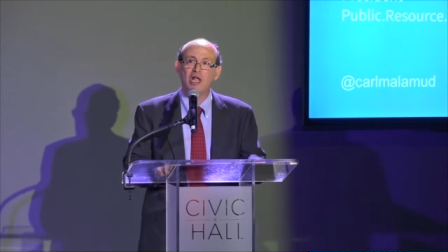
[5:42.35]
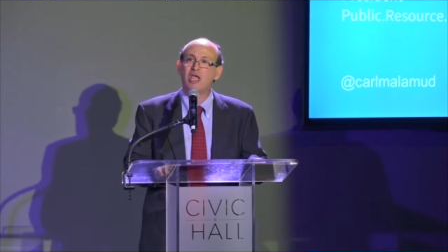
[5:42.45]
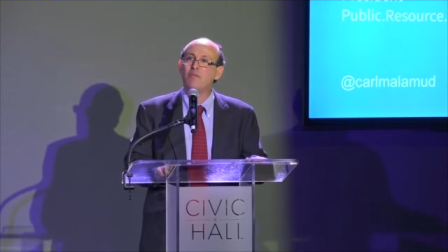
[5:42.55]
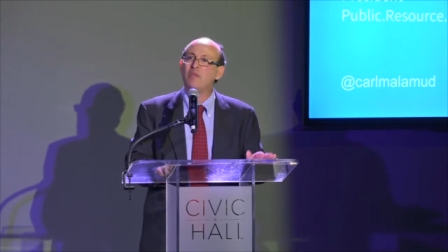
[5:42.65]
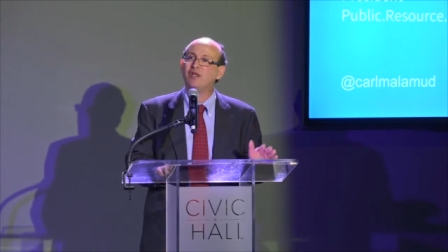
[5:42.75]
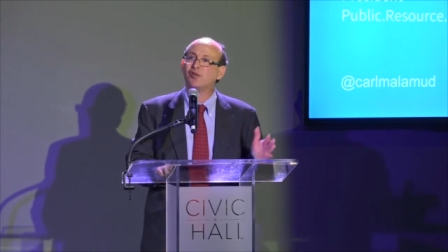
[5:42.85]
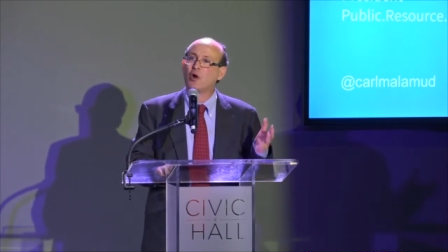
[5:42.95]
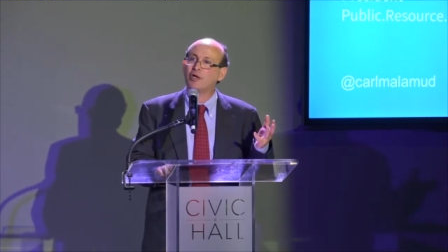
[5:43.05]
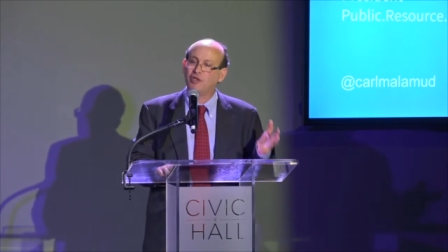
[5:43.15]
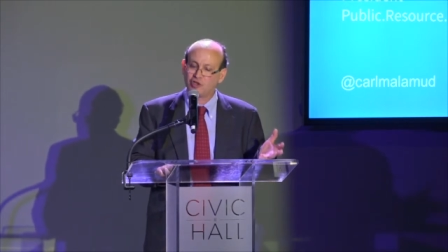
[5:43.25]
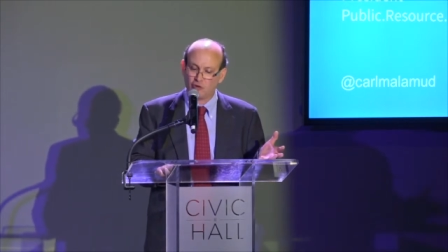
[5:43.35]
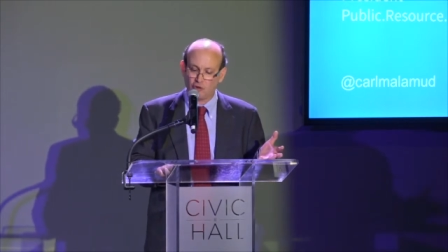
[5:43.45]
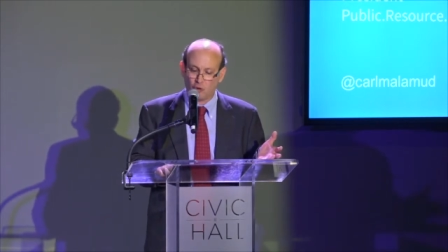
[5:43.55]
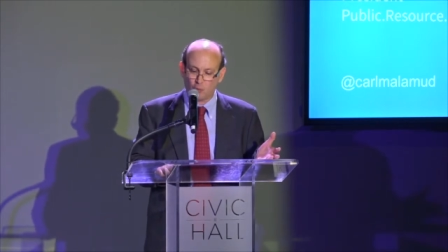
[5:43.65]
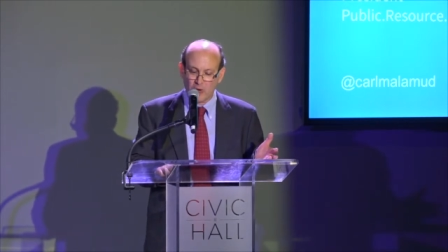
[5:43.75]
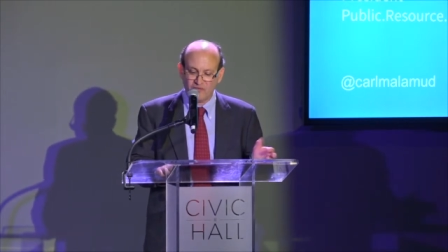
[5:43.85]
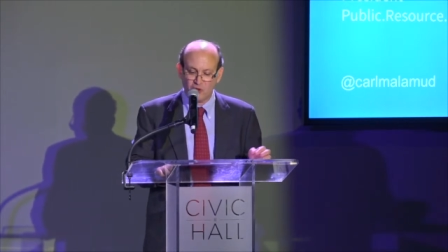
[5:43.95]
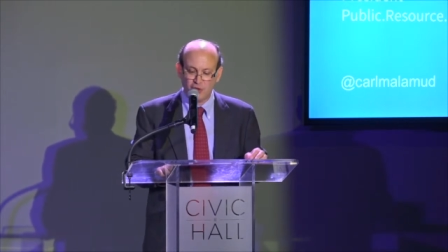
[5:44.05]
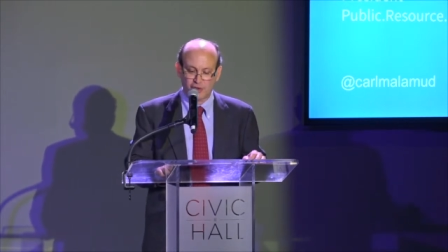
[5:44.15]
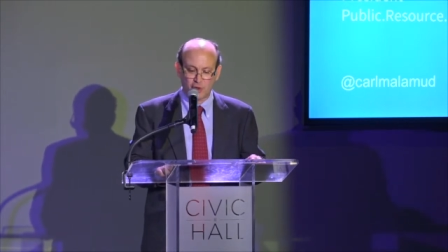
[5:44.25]
It means our internal
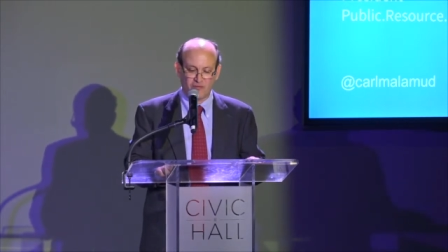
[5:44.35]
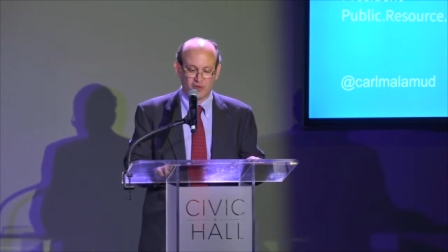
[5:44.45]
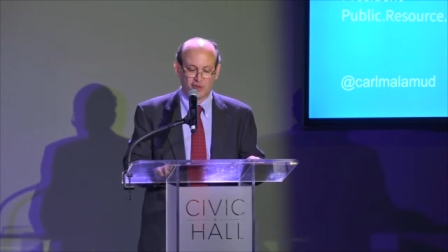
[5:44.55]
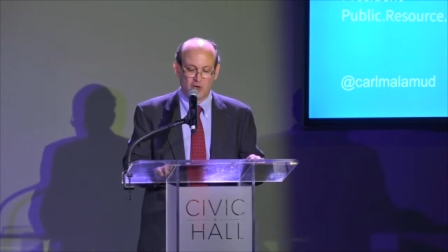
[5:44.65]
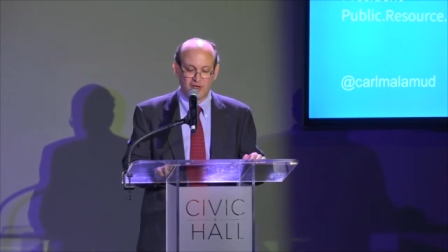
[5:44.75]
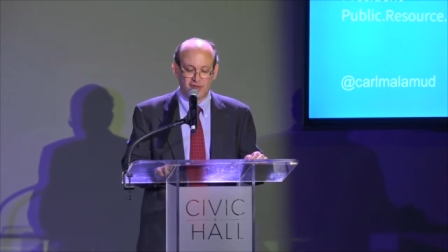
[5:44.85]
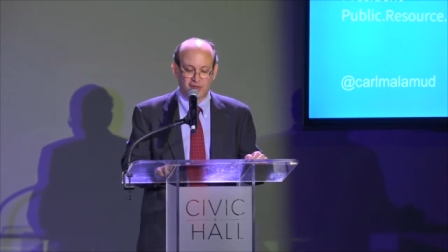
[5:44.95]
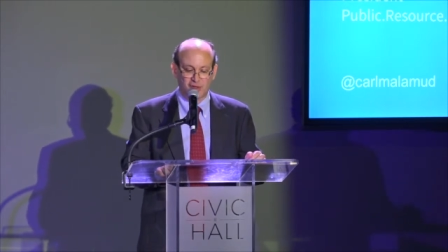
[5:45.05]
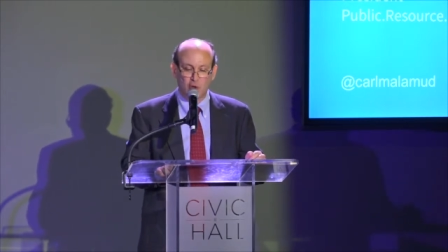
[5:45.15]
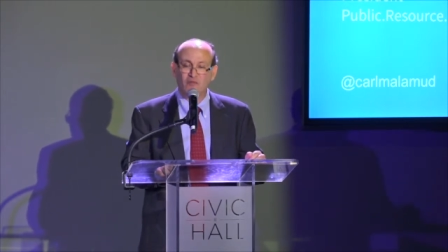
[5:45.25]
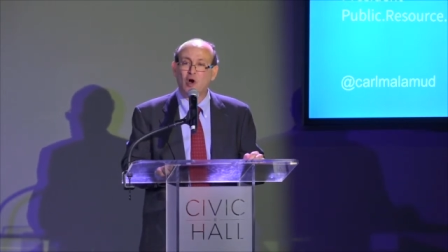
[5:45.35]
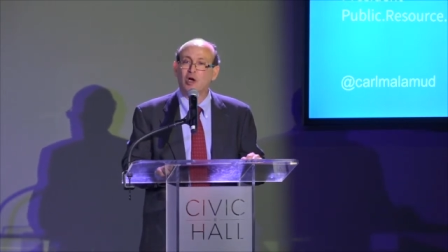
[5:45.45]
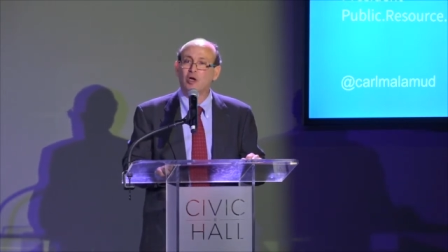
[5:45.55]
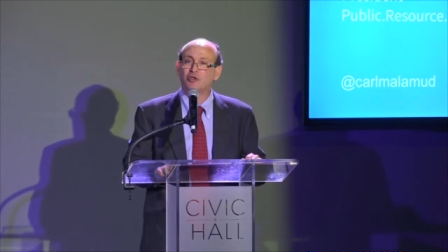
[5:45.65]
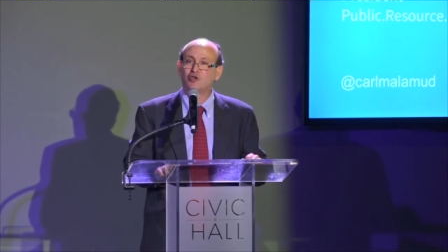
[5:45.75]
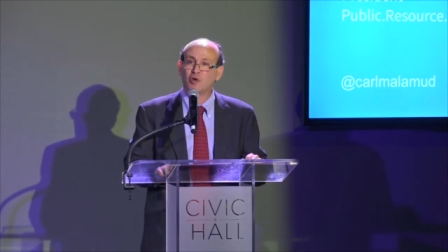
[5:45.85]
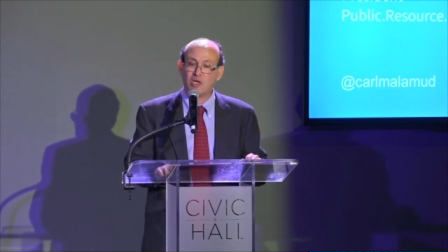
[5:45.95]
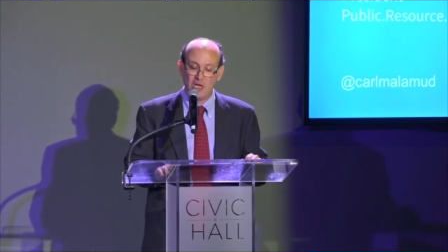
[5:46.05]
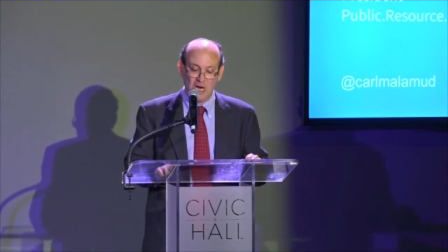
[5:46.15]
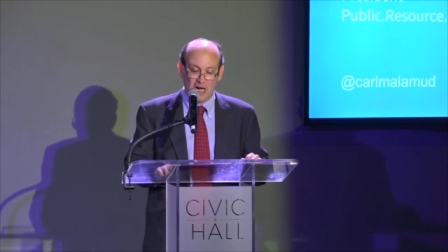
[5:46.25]
revenue service tries to serve our
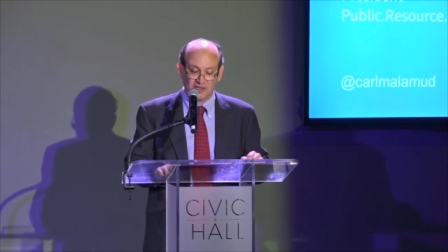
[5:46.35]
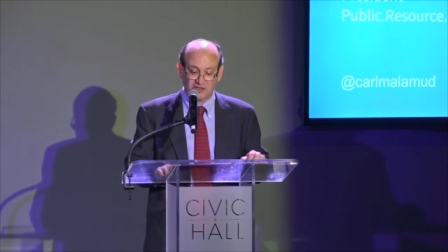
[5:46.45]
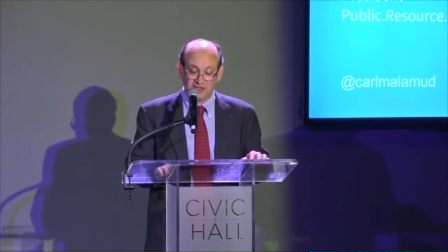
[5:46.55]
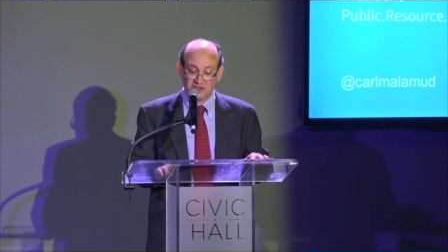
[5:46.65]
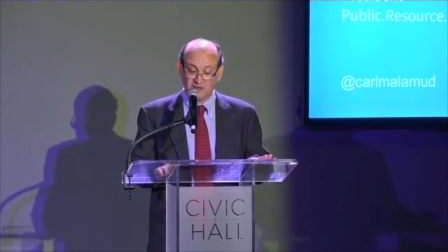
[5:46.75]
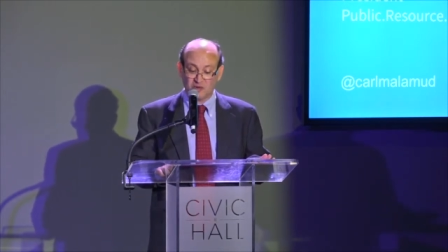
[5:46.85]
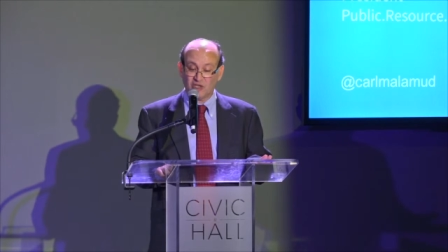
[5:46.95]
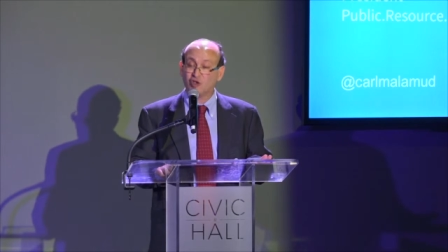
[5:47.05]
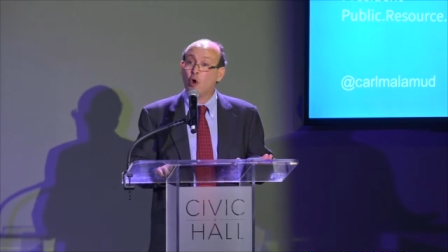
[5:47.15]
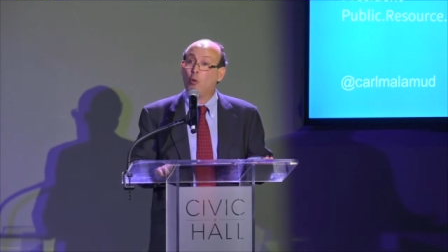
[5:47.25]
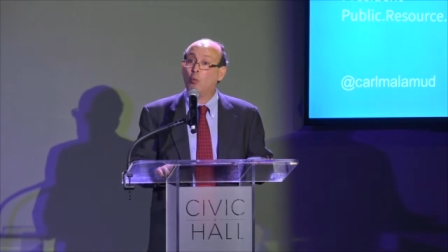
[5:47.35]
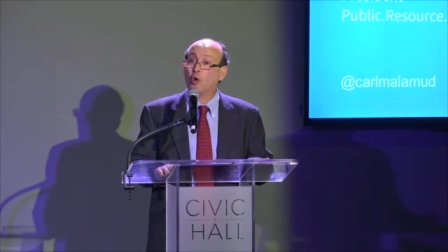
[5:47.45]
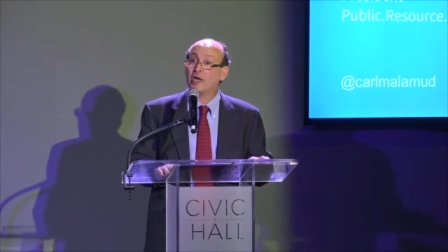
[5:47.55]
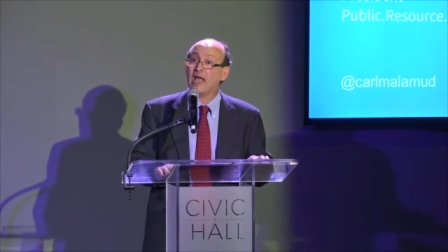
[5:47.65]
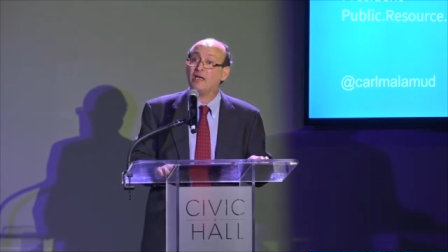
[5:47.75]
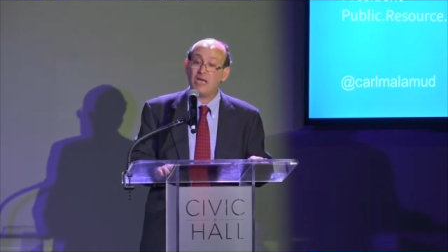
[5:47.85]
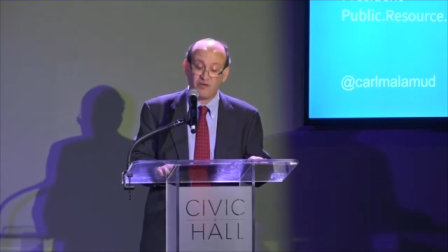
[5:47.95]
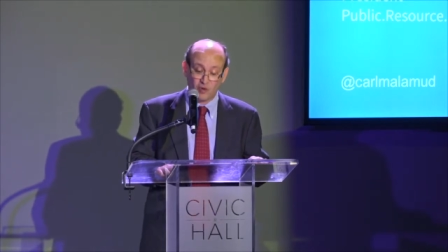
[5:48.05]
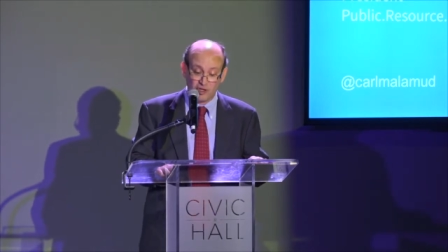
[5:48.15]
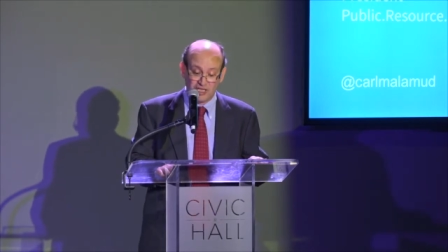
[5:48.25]
country on systems that don't work and
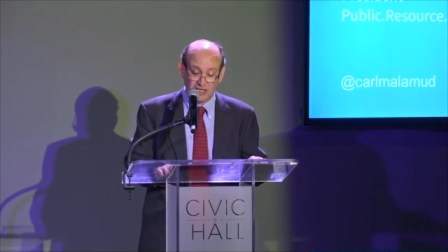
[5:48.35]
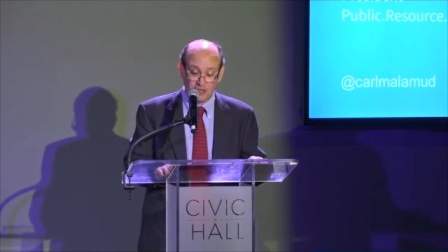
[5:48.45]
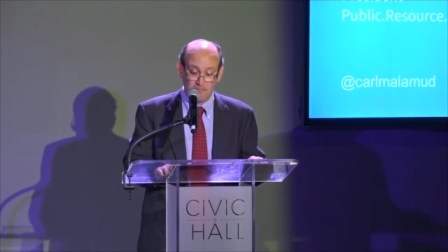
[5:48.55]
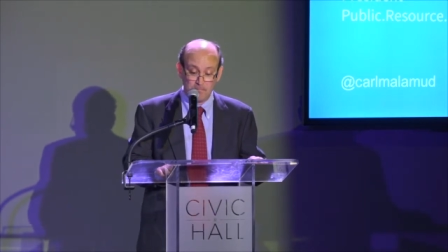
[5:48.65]
never did.